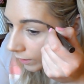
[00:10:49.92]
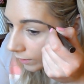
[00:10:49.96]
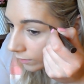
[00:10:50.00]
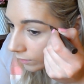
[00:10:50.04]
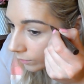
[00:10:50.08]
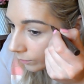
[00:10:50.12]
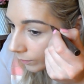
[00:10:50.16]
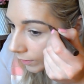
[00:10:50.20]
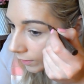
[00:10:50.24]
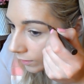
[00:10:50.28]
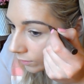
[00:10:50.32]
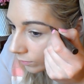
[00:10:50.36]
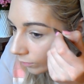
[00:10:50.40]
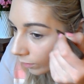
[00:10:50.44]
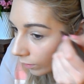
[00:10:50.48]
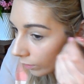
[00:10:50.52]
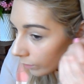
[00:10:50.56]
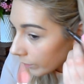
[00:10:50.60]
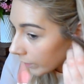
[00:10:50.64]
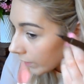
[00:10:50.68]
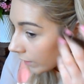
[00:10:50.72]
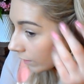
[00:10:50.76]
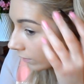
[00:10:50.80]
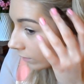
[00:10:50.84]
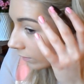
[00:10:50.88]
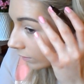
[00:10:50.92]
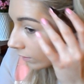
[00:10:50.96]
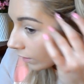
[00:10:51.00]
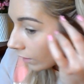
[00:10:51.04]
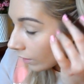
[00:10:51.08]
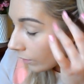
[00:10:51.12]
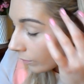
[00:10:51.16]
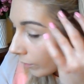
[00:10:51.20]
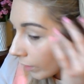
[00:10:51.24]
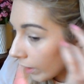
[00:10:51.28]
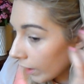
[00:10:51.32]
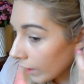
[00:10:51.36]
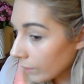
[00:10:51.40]
them a little bit as well, because
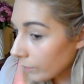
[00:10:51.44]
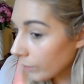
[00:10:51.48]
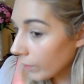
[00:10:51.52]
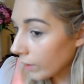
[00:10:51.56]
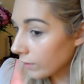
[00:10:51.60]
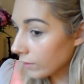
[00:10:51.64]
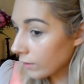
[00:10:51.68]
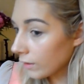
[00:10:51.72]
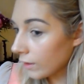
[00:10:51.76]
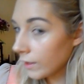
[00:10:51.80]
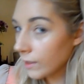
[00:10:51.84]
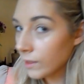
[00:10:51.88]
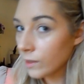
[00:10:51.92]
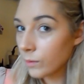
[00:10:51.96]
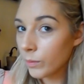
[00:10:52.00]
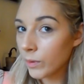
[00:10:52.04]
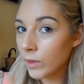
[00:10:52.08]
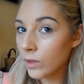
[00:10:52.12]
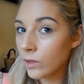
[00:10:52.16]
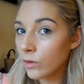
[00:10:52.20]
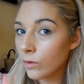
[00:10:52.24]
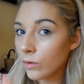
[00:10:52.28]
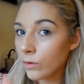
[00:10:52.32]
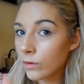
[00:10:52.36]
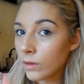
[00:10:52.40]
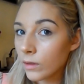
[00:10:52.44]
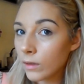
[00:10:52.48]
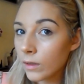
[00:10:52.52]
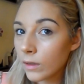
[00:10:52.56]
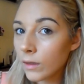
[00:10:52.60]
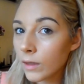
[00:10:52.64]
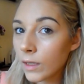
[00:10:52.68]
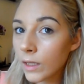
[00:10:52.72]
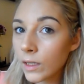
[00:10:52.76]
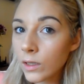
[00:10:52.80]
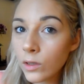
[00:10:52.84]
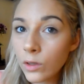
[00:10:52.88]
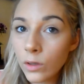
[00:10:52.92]
my eyebrows are a little bit shorter
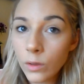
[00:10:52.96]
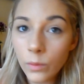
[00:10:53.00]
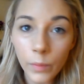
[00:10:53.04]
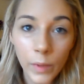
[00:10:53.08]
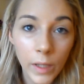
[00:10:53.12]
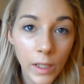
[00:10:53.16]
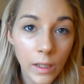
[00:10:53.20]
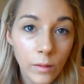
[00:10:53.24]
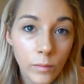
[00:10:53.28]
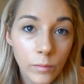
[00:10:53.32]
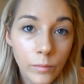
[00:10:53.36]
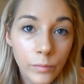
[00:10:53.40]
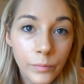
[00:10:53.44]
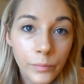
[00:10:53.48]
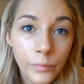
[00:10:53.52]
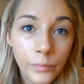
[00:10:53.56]
than they should be.